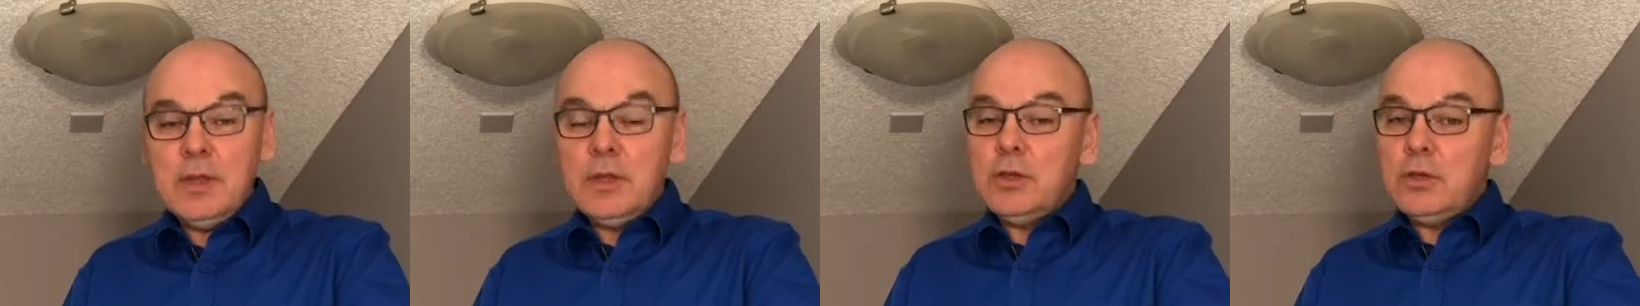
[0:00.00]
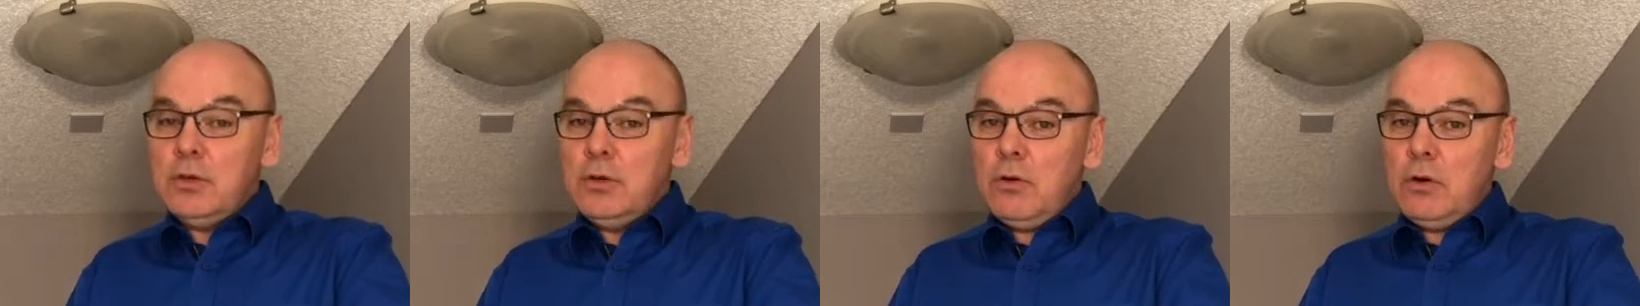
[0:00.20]

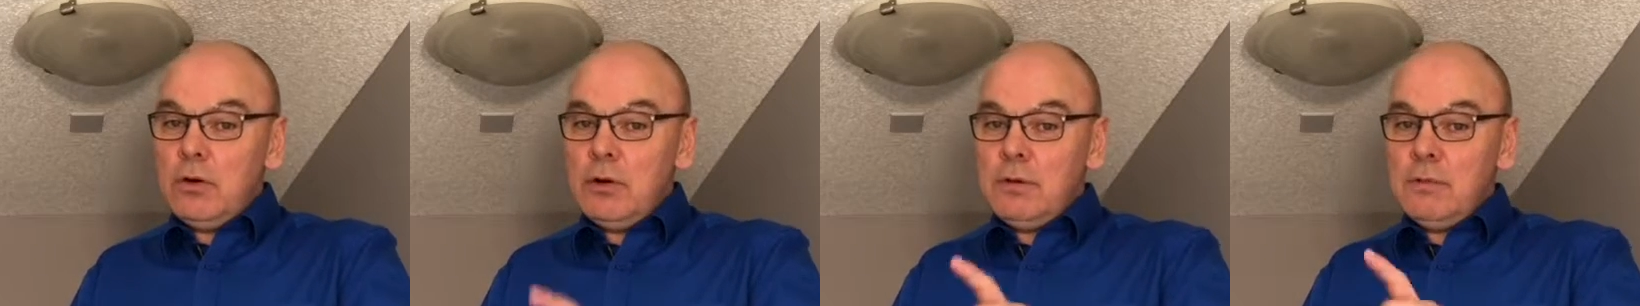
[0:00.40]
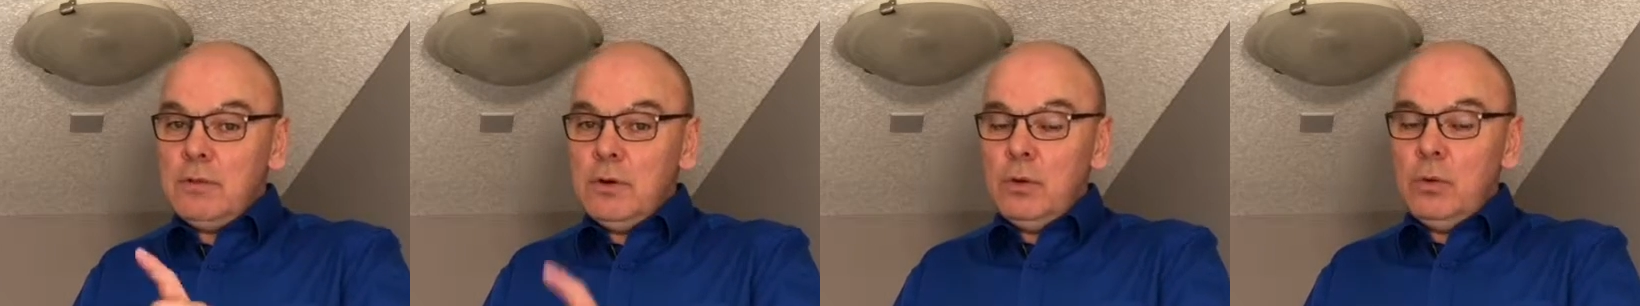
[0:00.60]

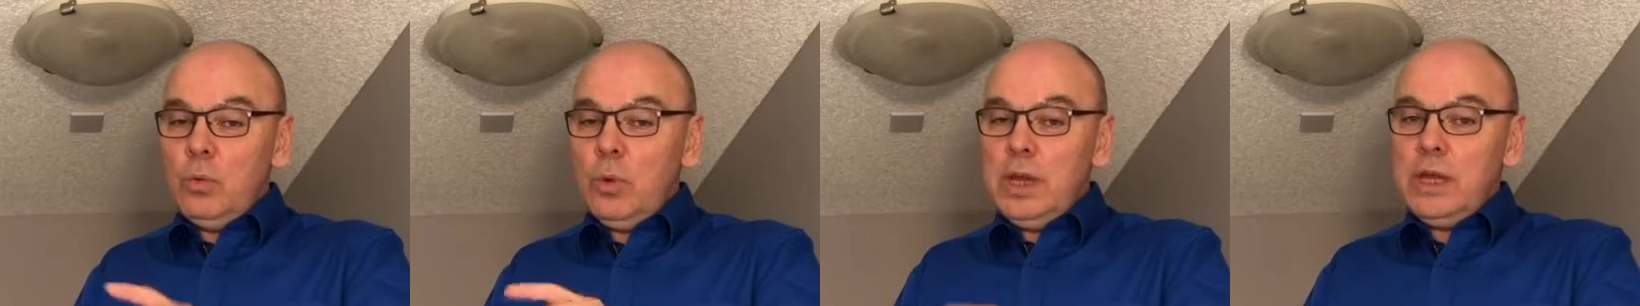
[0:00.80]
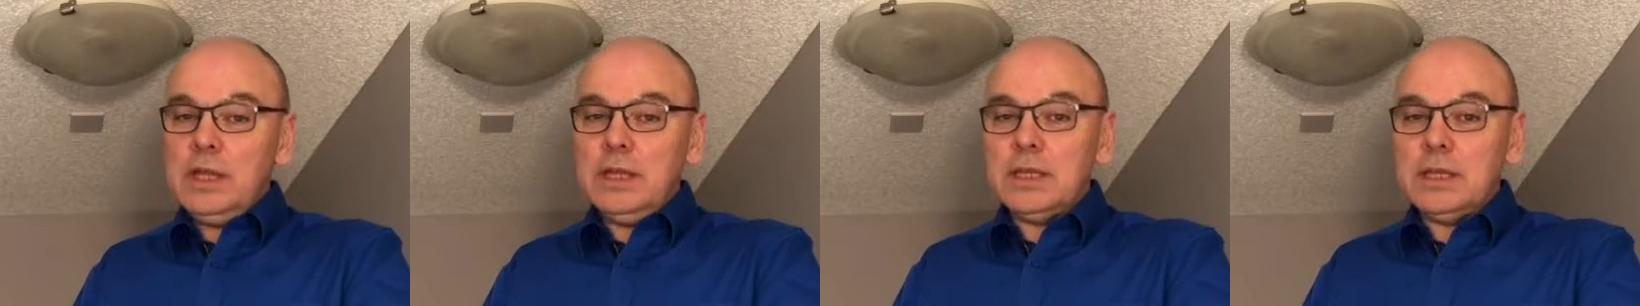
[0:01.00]
your
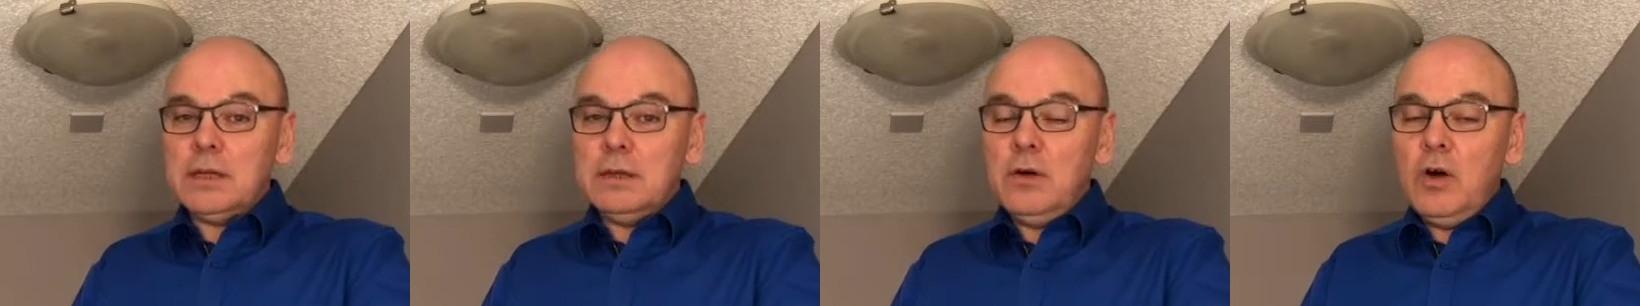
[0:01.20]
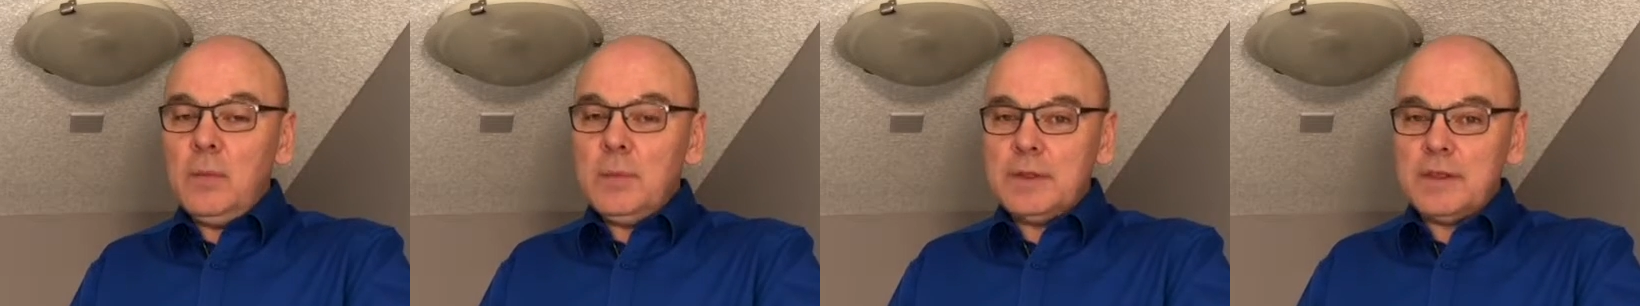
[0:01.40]
weekly
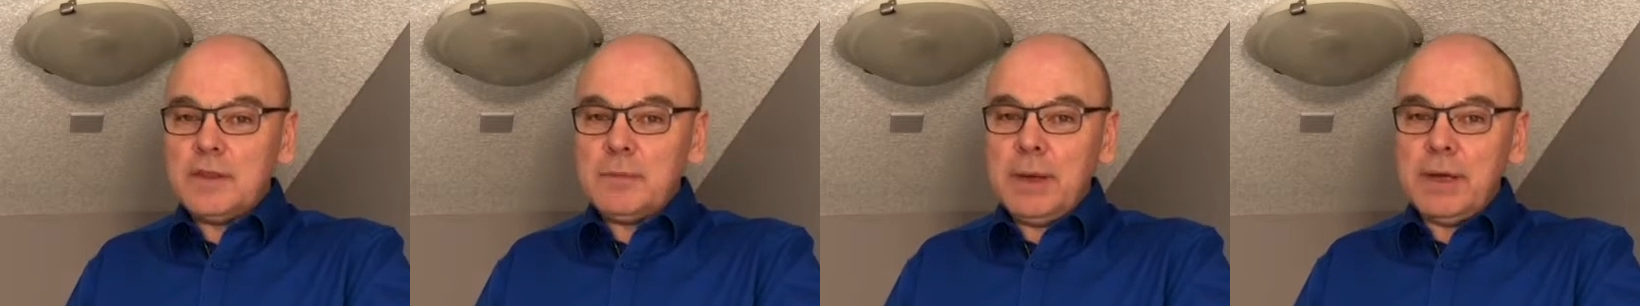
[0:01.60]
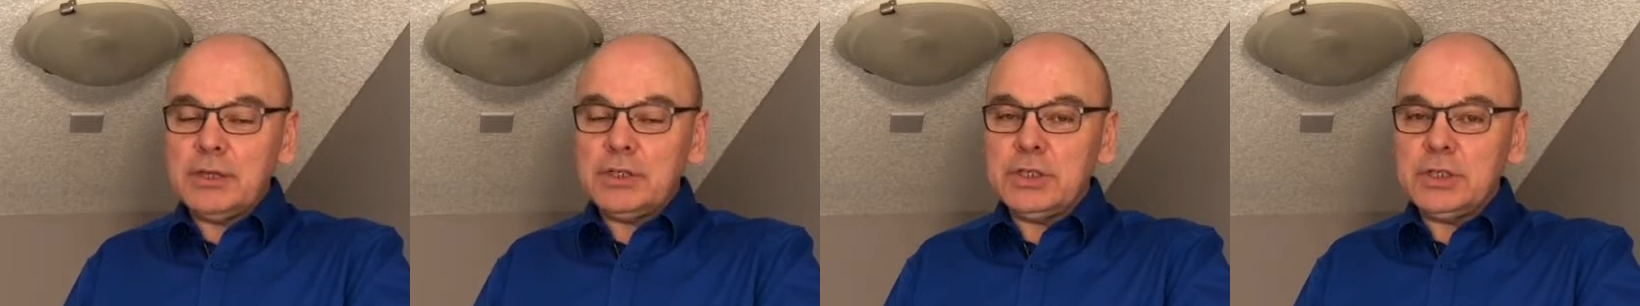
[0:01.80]
home
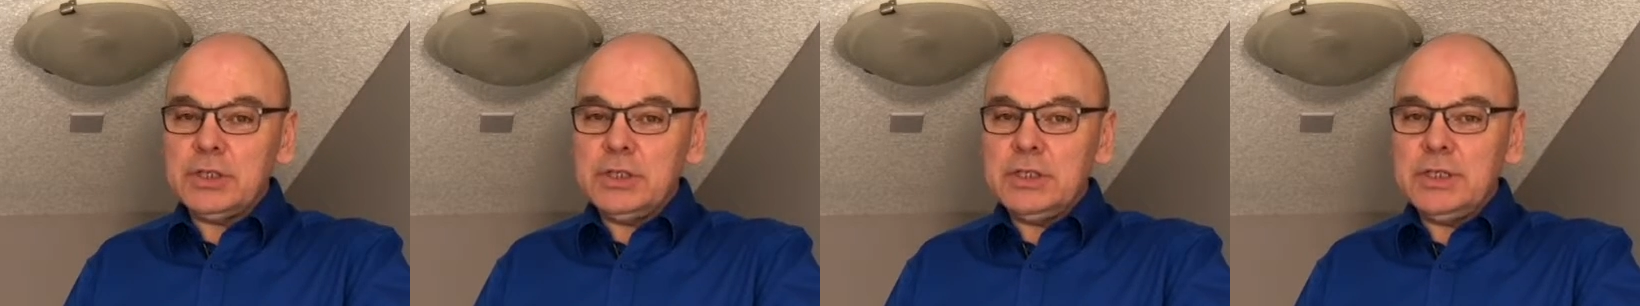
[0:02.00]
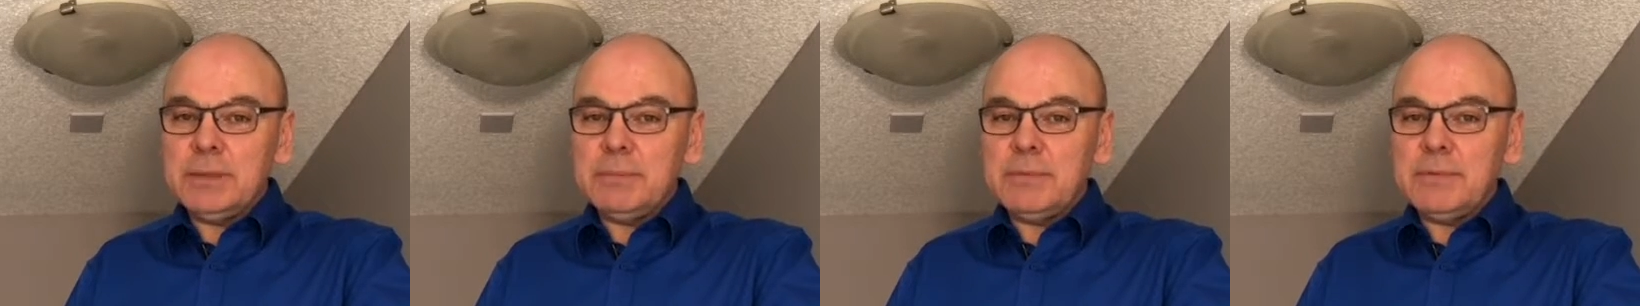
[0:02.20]
inspection
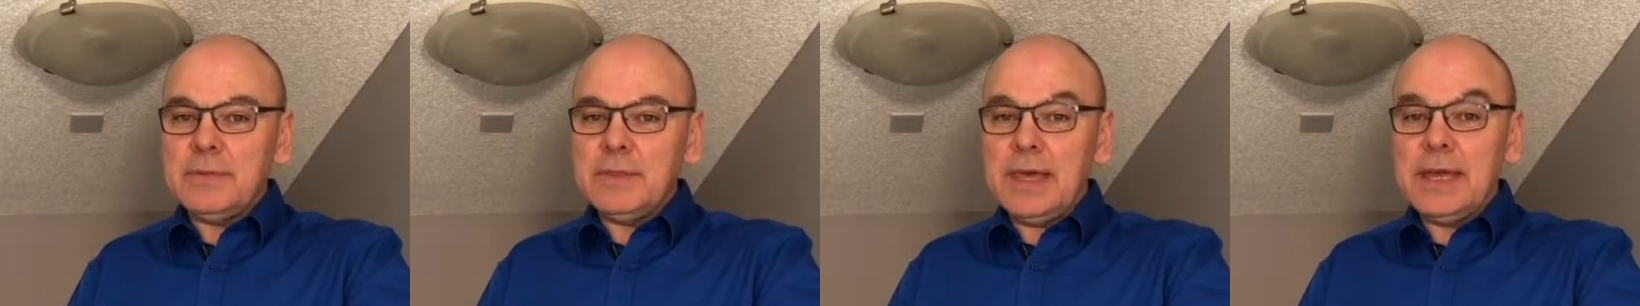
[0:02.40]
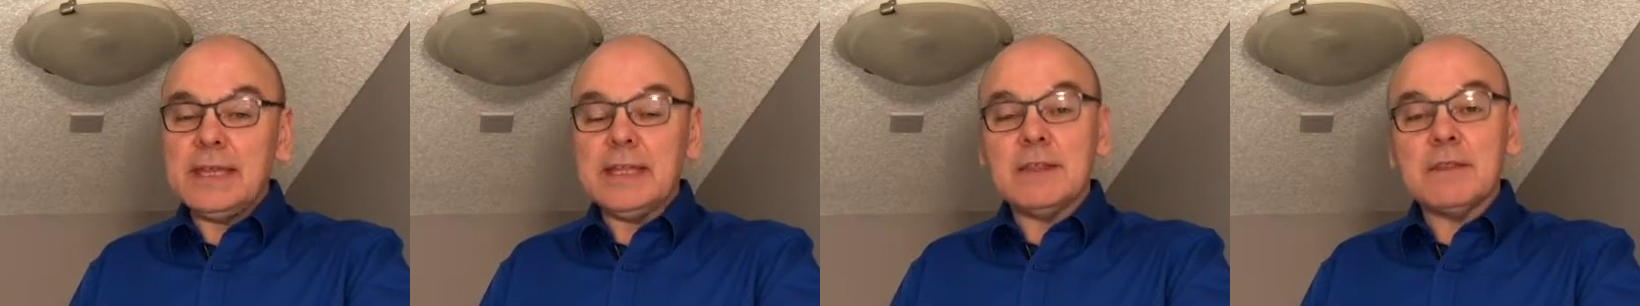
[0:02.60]
tip
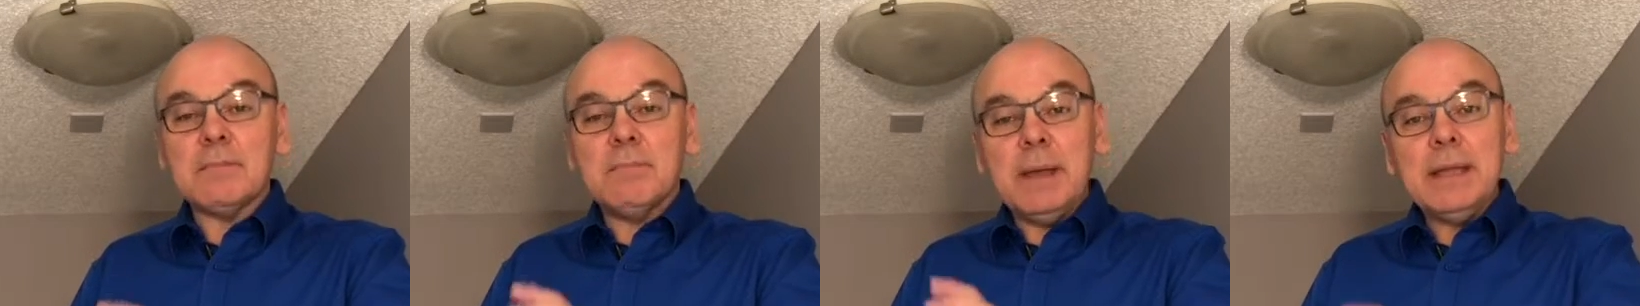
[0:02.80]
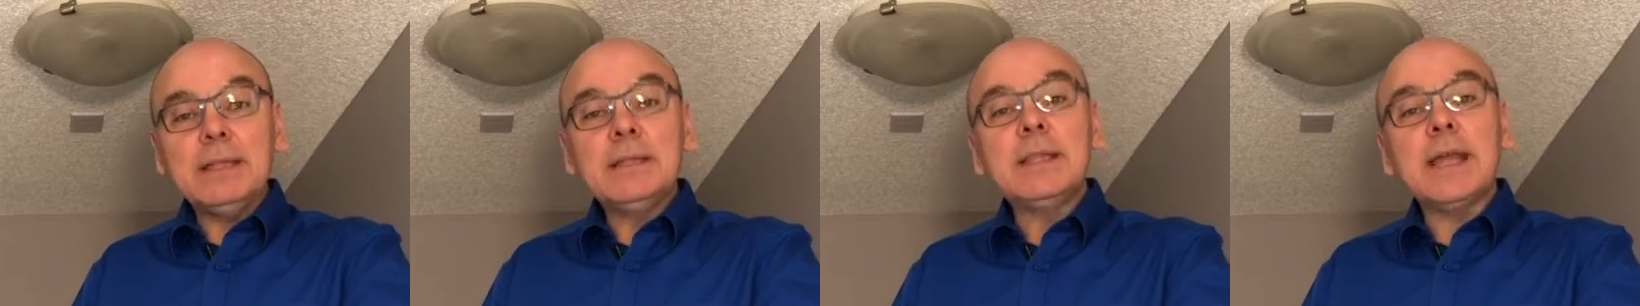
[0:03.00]
that is
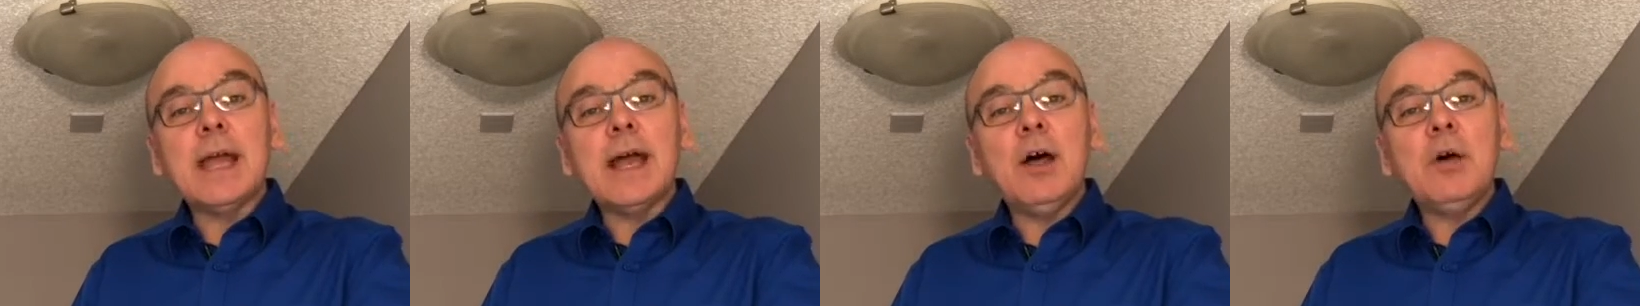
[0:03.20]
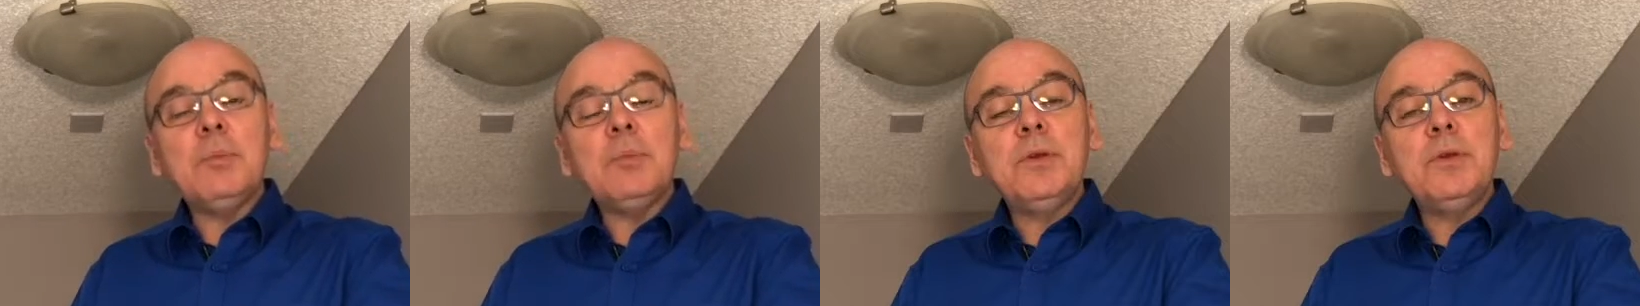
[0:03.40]
meant to
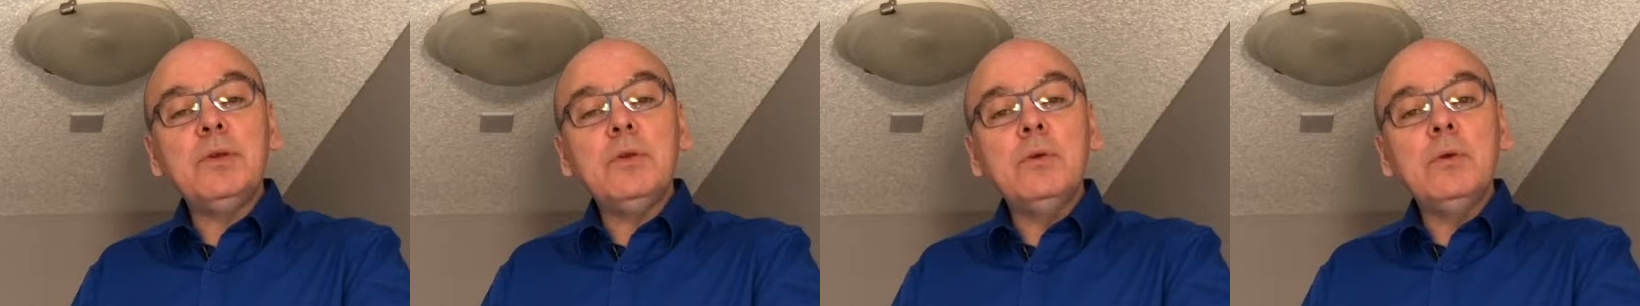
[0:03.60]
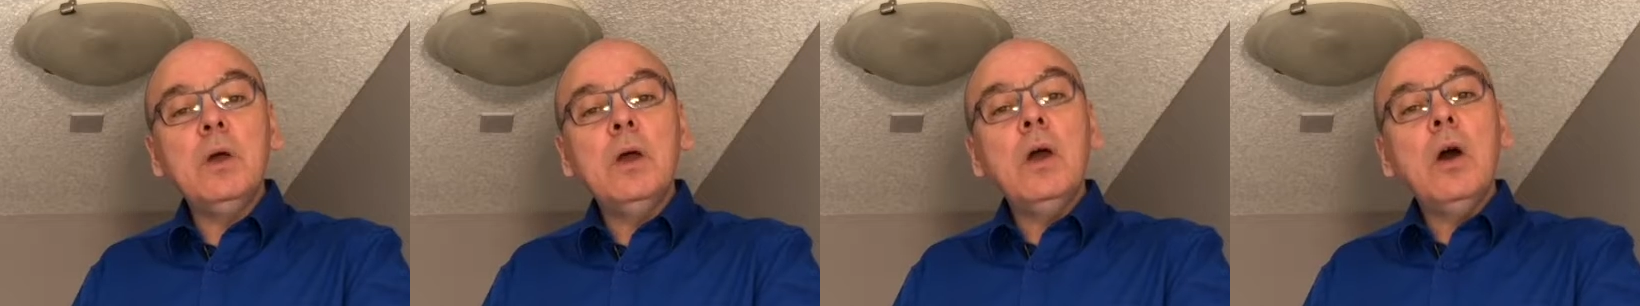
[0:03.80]
help
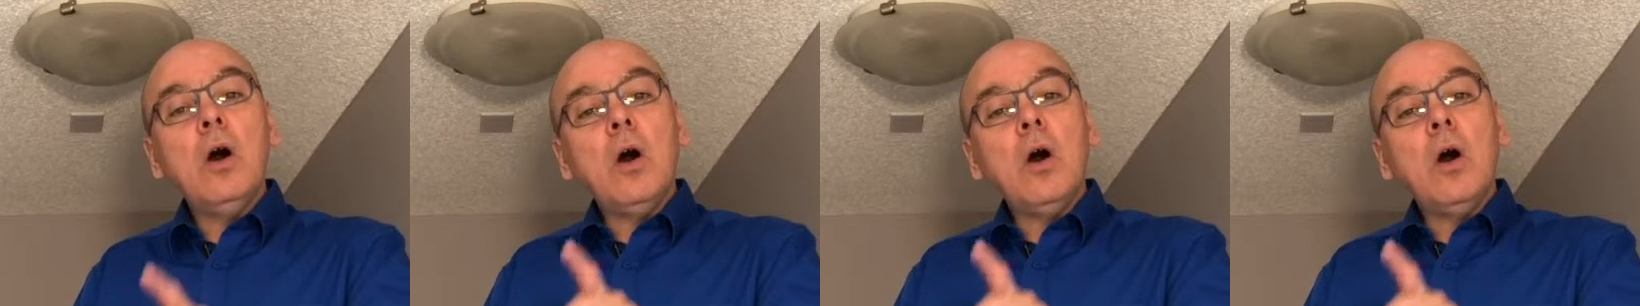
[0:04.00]
you